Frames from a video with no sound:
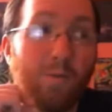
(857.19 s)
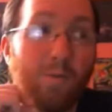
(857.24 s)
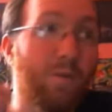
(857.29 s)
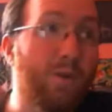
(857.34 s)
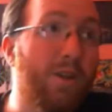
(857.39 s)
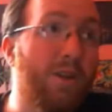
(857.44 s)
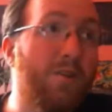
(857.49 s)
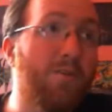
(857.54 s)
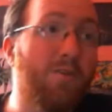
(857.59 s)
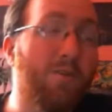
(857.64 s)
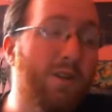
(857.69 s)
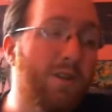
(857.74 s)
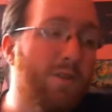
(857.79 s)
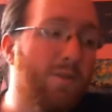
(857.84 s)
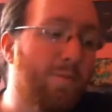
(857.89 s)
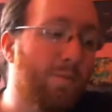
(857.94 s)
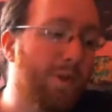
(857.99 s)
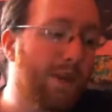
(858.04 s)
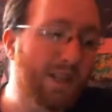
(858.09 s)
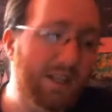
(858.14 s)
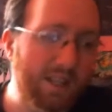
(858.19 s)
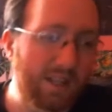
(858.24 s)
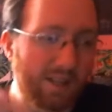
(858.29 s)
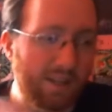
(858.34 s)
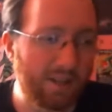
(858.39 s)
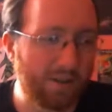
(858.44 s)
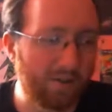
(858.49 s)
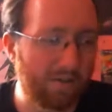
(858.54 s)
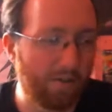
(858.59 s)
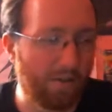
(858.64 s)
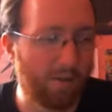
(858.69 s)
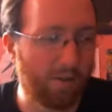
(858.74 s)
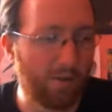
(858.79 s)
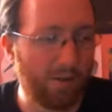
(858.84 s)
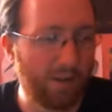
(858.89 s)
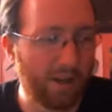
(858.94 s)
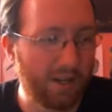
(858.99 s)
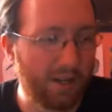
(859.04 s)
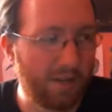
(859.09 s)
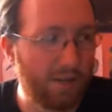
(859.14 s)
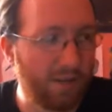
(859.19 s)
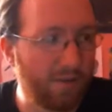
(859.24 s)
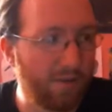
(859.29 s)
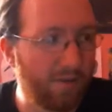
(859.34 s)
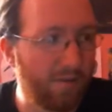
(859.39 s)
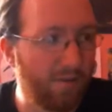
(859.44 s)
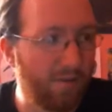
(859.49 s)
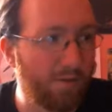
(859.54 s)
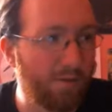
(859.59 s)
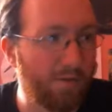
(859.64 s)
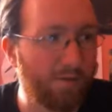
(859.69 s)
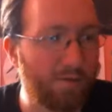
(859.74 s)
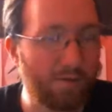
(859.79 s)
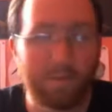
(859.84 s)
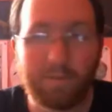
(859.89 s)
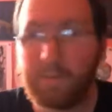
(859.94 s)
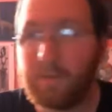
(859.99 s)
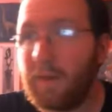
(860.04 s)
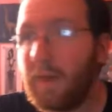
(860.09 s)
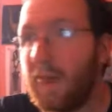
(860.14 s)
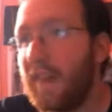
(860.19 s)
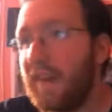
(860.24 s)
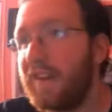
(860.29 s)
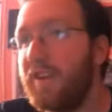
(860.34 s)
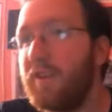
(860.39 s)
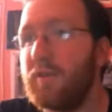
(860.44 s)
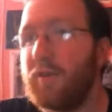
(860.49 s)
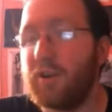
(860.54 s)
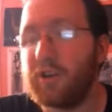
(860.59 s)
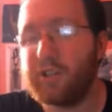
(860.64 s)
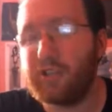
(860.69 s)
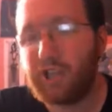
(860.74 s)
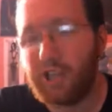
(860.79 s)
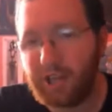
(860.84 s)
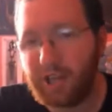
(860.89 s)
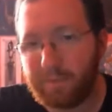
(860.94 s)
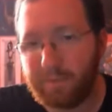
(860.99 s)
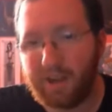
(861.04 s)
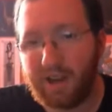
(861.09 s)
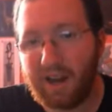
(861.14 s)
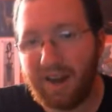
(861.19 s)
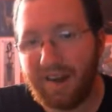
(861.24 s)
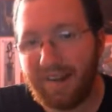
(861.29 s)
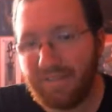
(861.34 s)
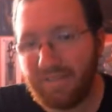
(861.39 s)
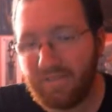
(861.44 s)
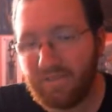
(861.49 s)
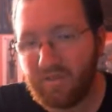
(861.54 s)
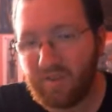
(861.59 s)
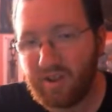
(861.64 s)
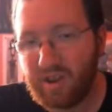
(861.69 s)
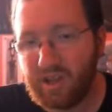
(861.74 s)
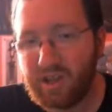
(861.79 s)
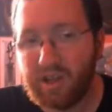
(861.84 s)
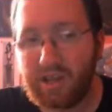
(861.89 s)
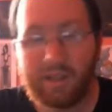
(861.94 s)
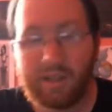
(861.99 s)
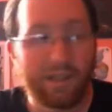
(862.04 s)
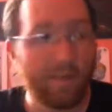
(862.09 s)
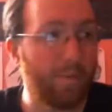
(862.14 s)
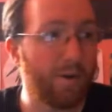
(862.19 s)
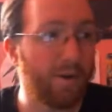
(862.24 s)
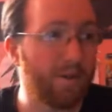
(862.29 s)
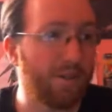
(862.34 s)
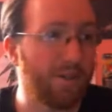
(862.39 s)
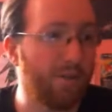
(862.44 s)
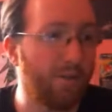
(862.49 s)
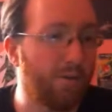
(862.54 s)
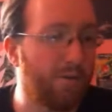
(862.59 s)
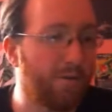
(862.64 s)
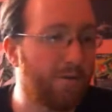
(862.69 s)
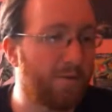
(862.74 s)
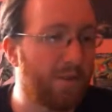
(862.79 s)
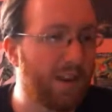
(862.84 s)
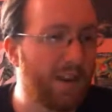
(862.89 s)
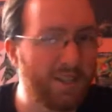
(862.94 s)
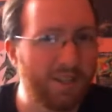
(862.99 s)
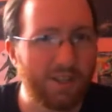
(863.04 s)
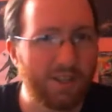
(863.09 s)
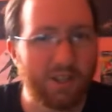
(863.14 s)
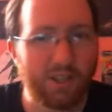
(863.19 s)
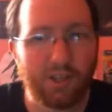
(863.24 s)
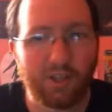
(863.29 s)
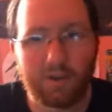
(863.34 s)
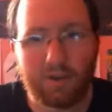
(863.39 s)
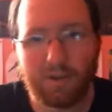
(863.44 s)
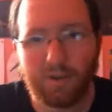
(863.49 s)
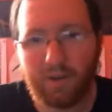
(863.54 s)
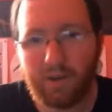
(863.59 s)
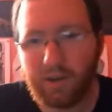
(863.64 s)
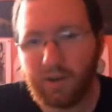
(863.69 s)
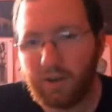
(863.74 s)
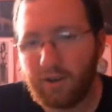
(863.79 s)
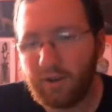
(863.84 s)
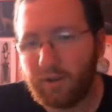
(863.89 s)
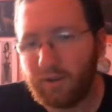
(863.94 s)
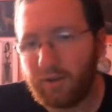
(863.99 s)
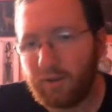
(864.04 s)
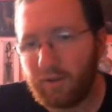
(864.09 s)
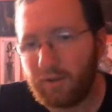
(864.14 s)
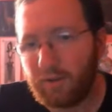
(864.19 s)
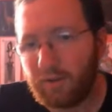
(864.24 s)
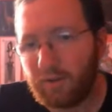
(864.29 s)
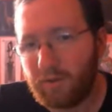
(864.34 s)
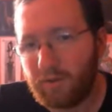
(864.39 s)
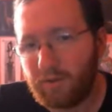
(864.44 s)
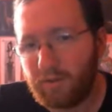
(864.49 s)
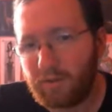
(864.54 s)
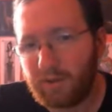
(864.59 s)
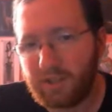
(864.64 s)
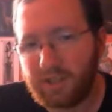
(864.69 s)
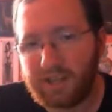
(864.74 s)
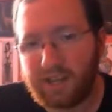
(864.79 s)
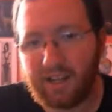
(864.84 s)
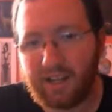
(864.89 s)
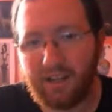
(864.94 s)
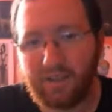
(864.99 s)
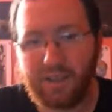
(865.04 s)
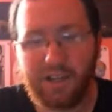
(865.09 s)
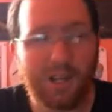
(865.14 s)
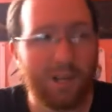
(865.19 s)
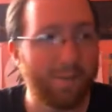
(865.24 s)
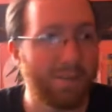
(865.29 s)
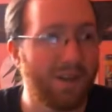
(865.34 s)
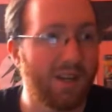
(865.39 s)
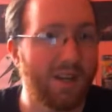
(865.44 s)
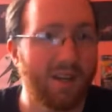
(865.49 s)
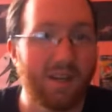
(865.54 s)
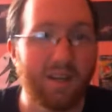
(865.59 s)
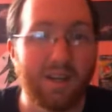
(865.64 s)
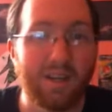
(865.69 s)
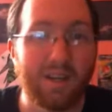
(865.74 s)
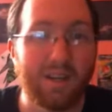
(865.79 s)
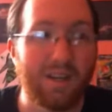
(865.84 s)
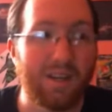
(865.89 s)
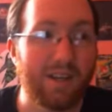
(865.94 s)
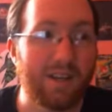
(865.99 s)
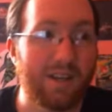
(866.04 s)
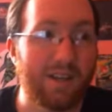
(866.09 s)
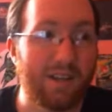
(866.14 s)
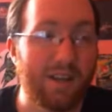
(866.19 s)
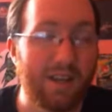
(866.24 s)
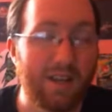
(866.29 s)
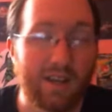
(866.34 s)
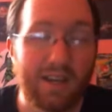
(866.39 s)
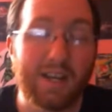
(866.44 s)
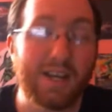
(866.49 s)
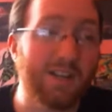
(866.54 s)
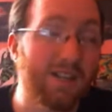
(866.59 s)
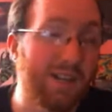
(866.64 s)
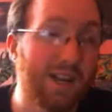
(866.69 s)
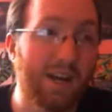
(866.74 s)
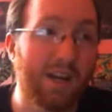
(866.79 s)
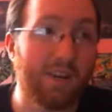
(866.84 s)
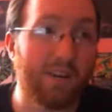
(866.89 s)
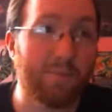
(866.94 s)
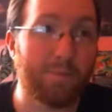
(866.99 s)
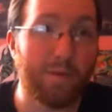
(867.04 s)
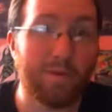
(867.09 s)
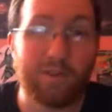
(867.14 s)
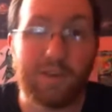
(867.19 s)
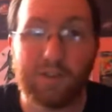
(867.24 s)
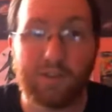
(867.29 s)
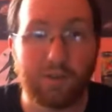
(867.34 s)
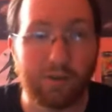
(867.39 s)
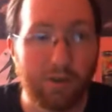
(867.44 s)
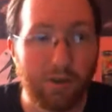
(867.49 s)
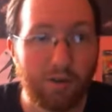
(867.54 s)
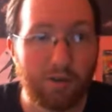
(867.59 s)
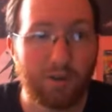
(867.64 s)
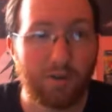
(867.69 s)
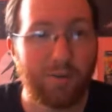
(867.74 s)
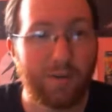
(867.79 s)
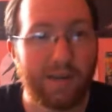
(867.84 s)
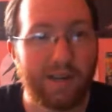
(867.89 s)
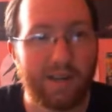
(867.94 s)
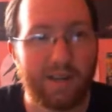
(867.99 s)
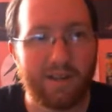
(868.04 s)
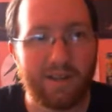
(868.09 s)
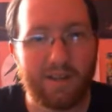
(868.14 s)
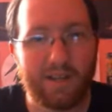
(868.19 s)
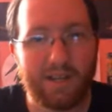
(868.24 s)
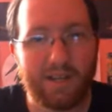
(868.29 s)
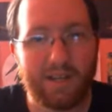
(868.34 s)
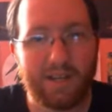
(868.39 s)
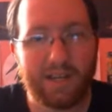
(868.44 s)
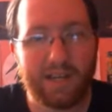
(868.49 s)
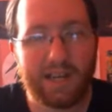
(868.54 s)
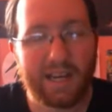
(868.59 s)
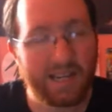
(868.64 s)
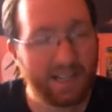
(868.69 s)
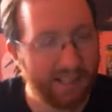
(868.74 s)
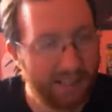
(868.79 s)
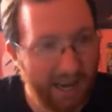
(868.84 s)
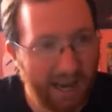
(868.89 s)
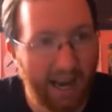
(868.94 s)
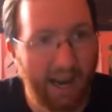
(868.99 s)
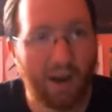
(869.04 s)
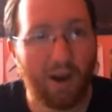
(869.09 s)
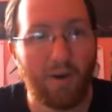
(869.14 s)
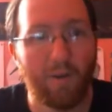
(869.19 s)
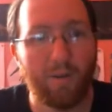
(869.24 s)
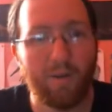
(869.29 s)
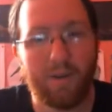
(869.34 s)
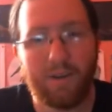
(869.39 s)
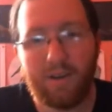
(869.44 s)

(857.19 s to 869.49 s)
when you beat the Elite Four and you are champion, the person who faces you for the title of champion is not Professor Kukui, it's How.